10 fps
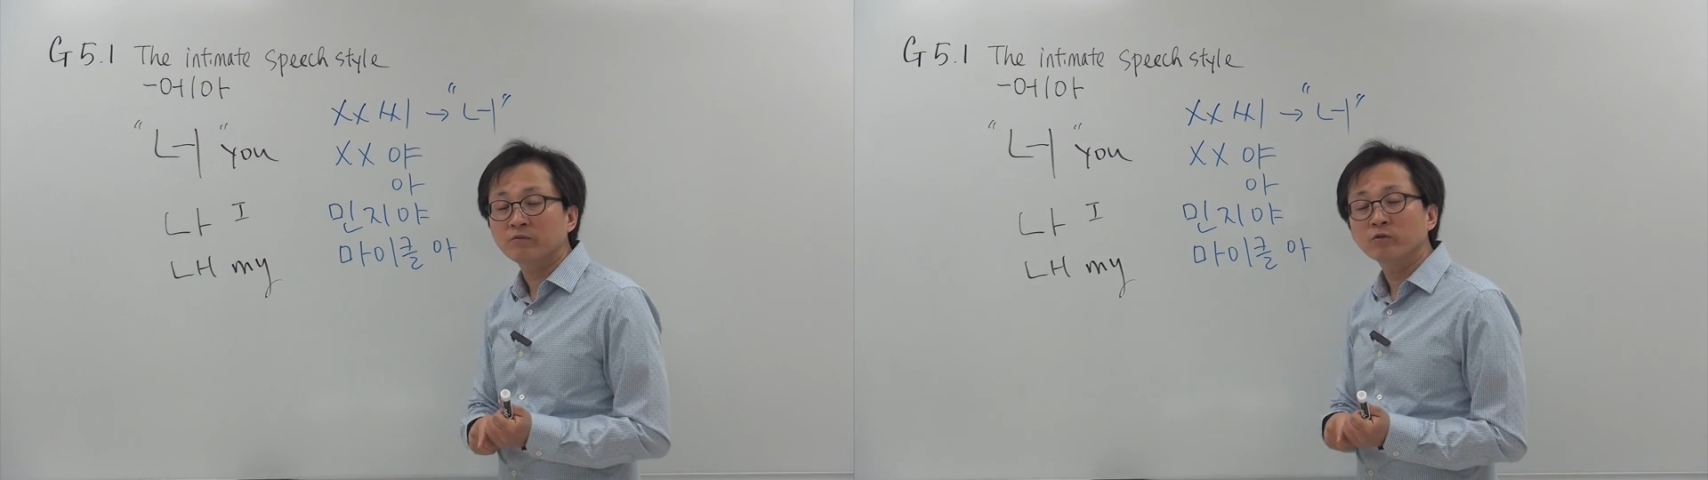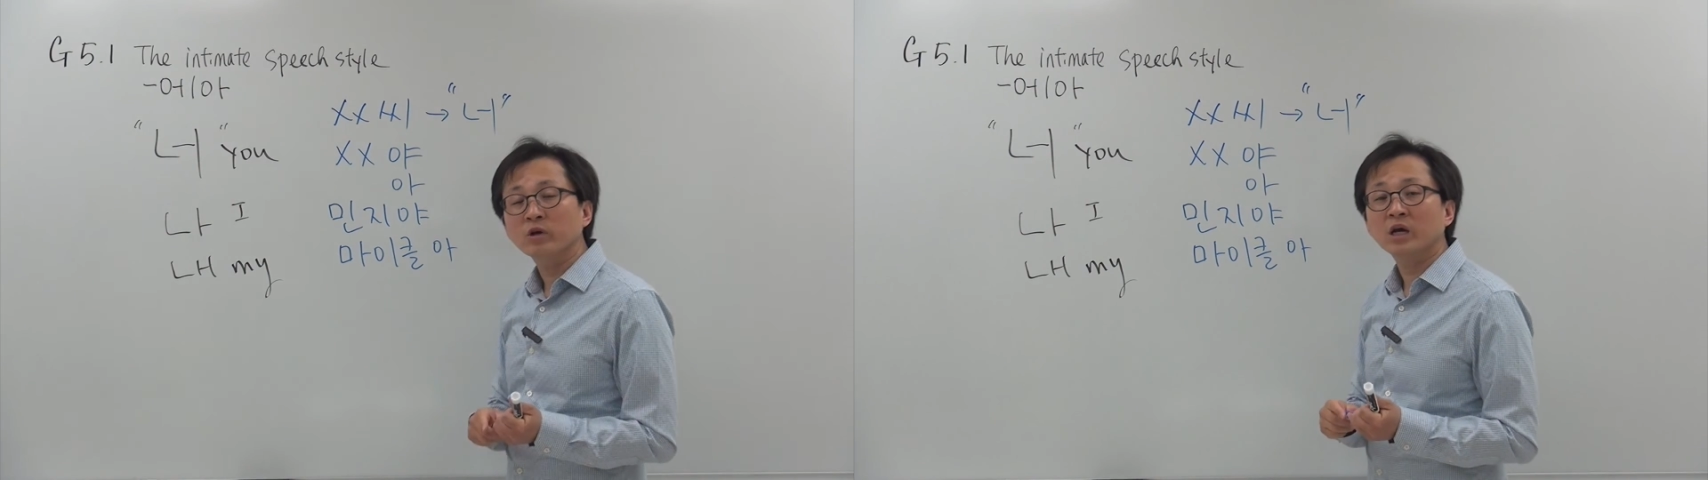
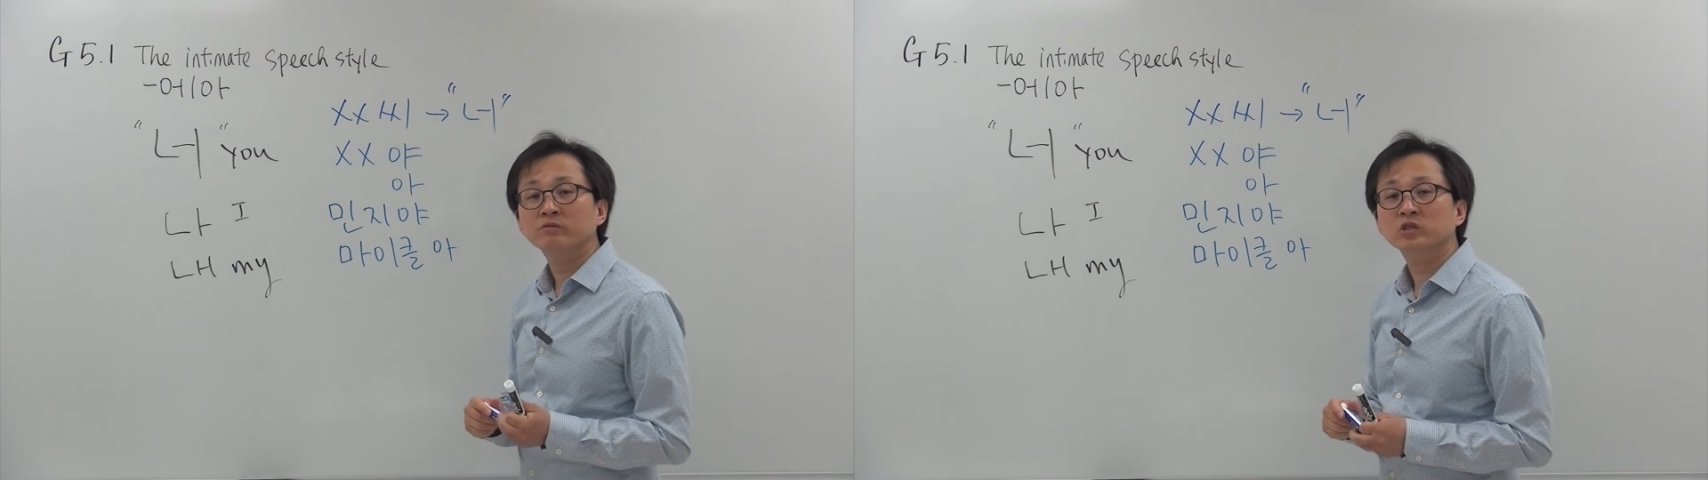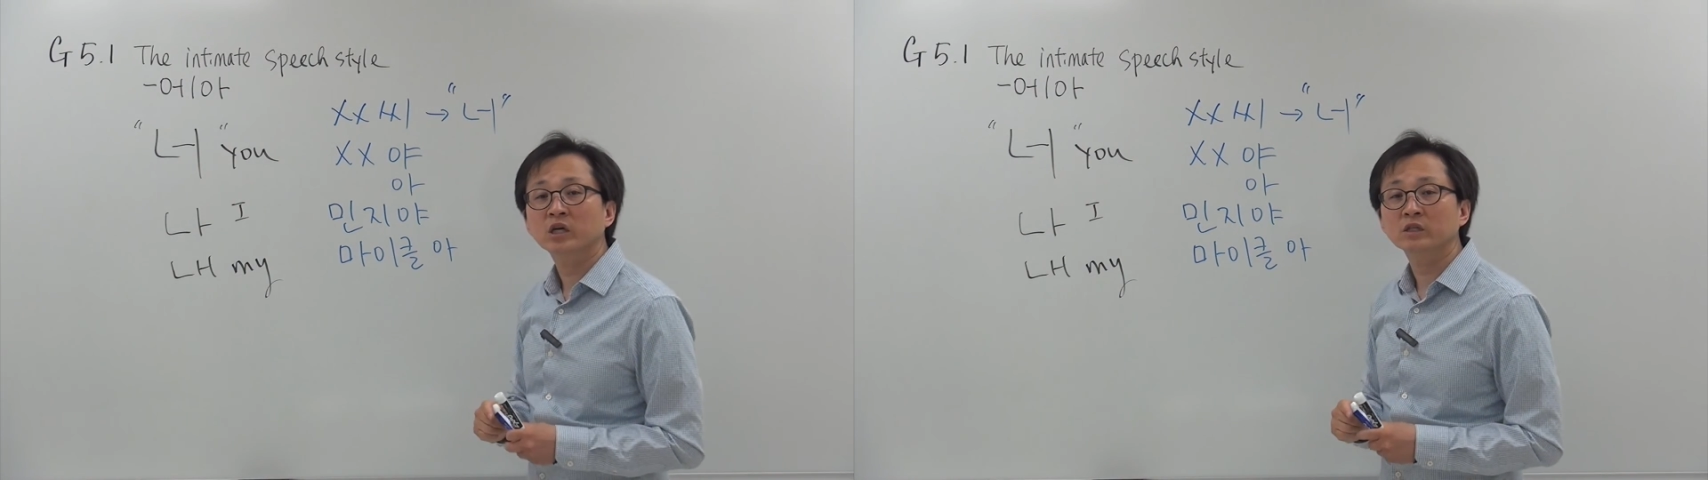if you
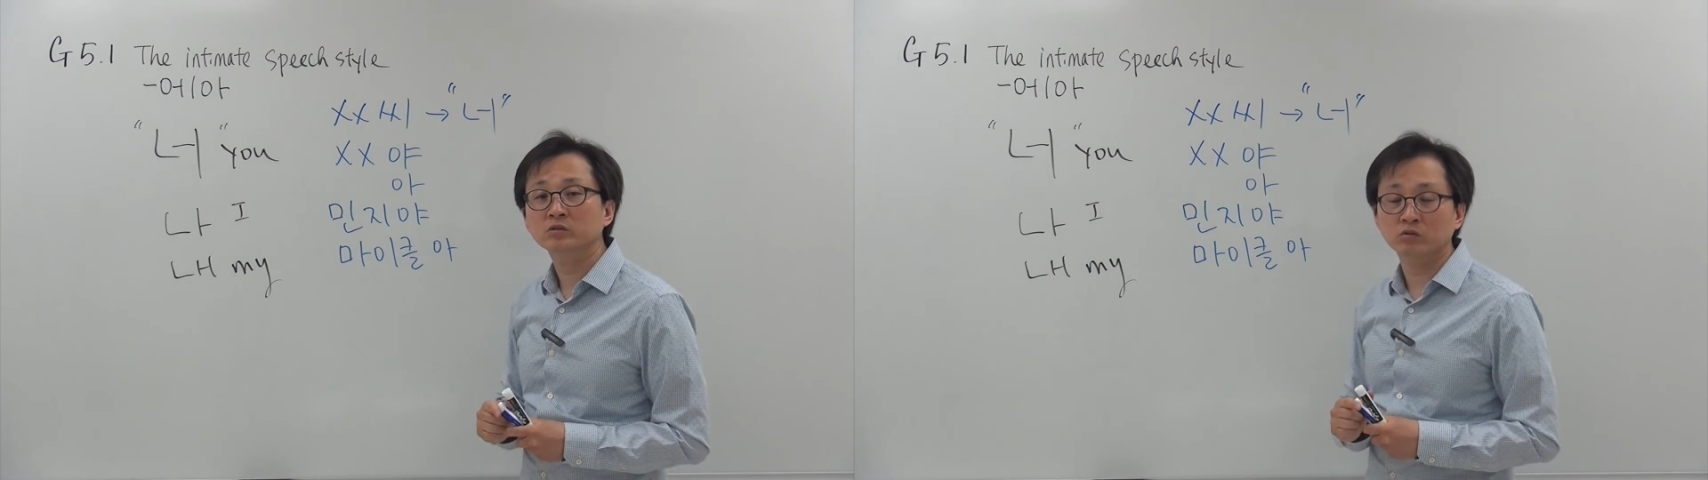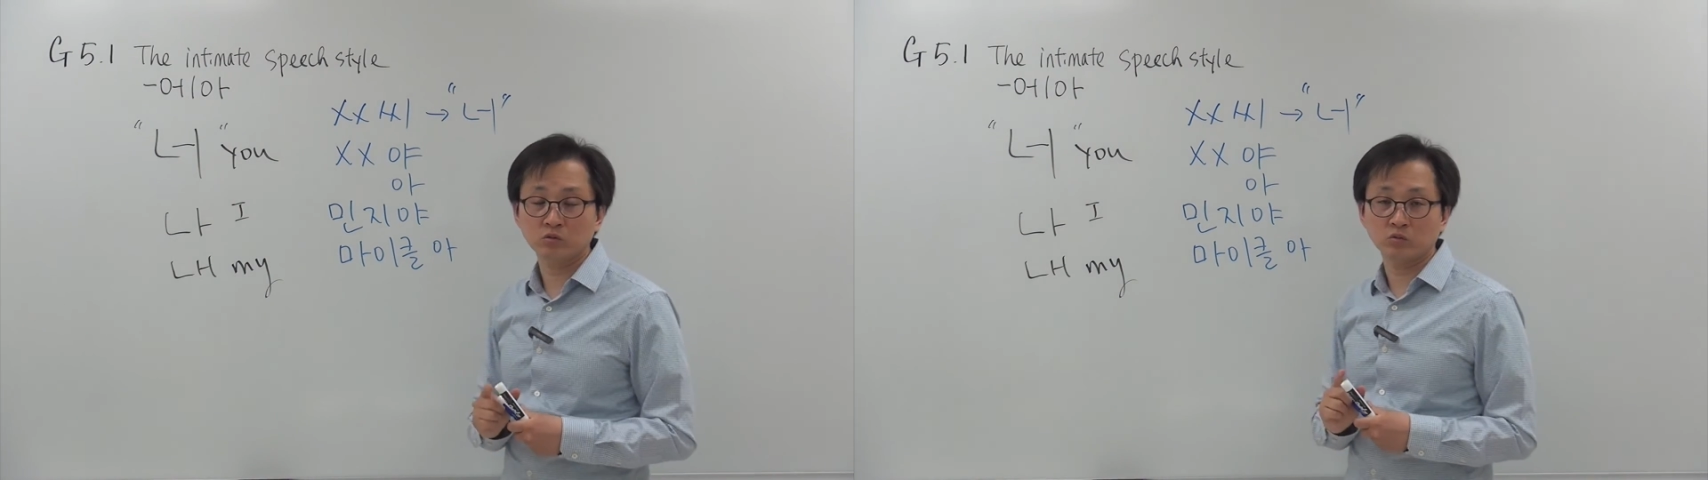have
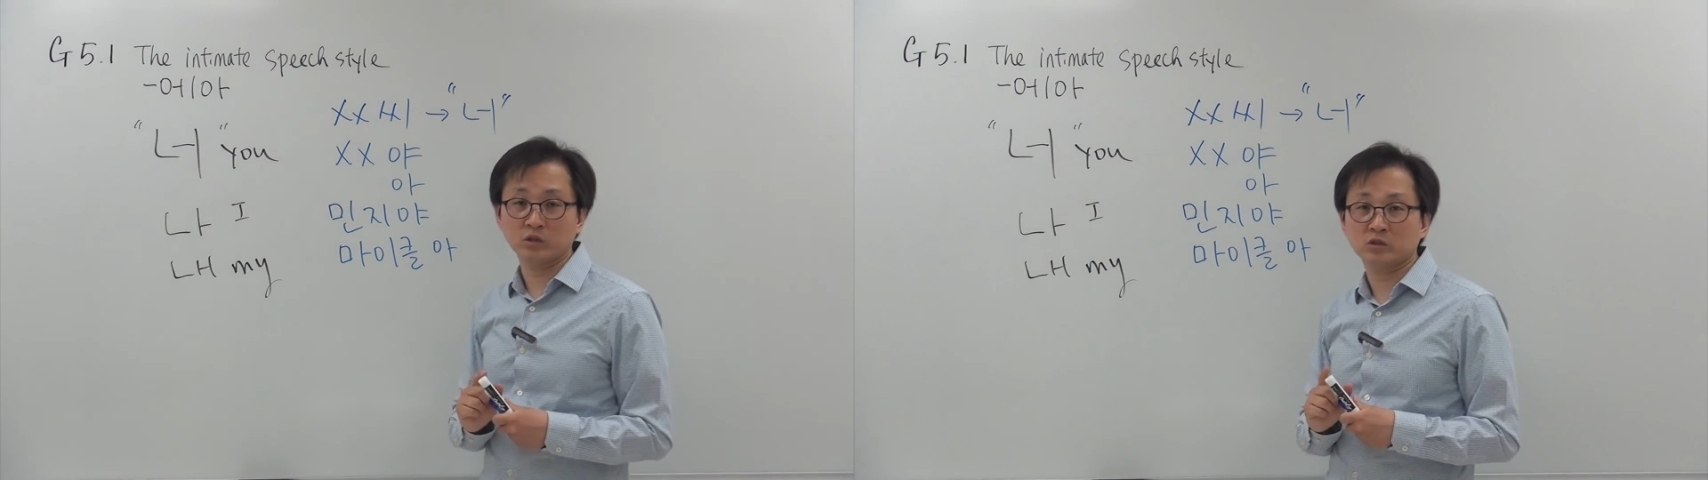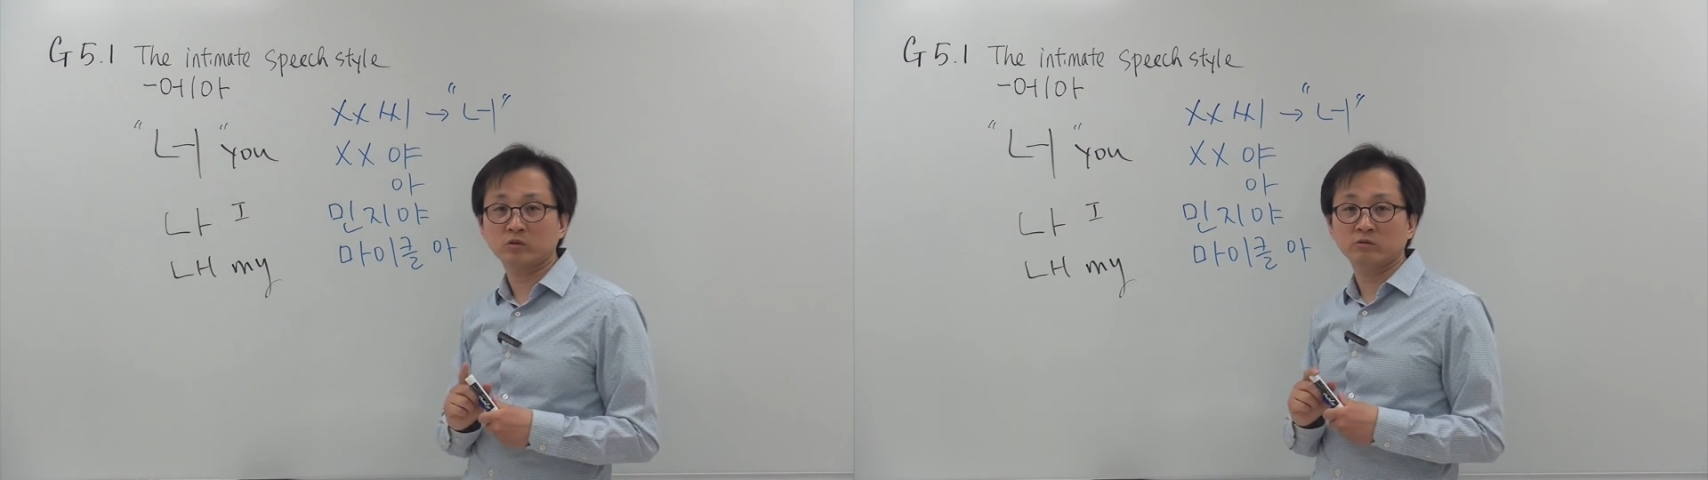chance to
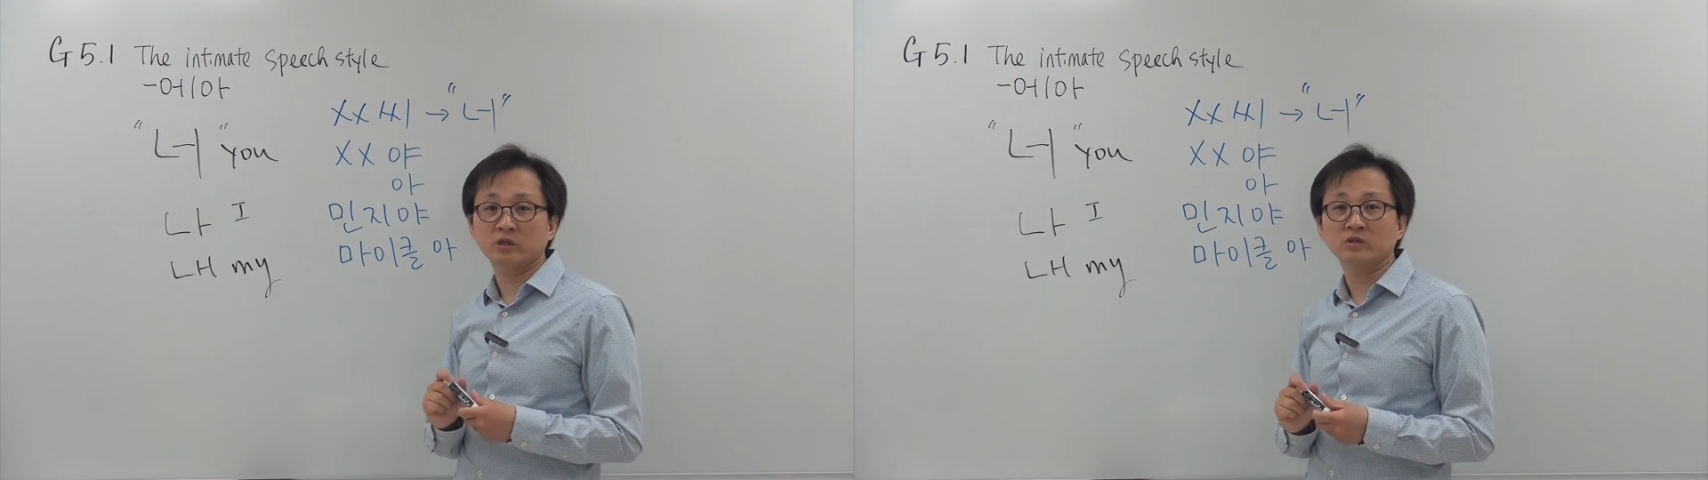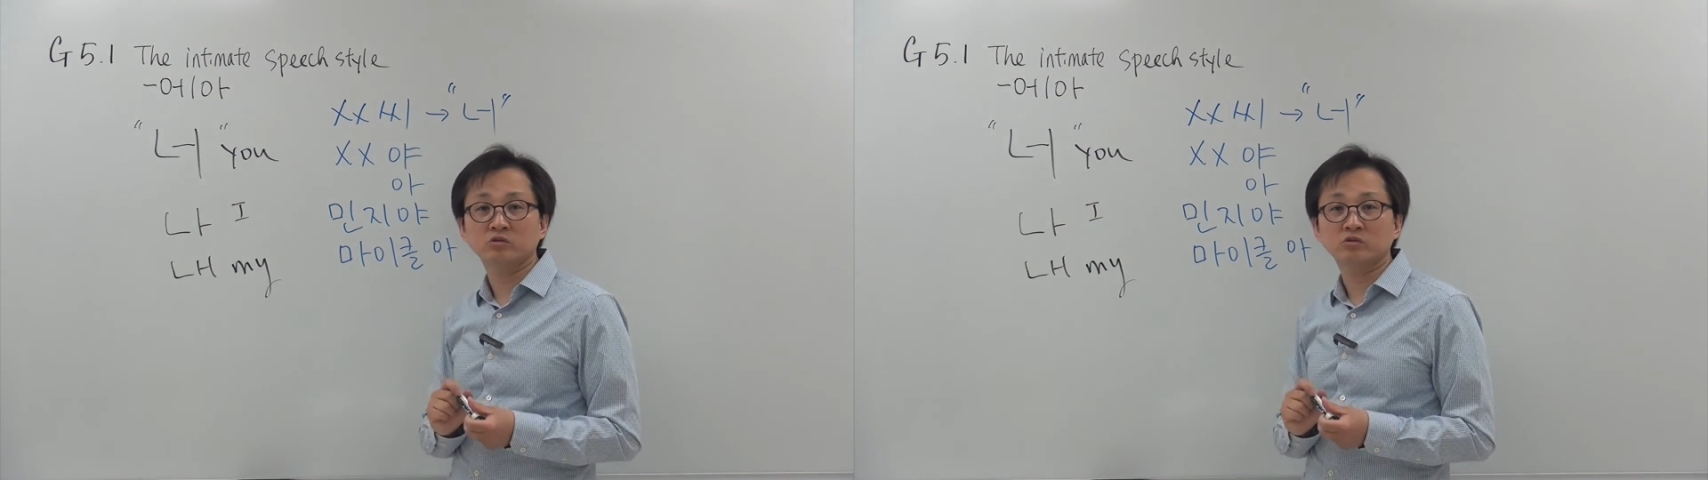watch Korean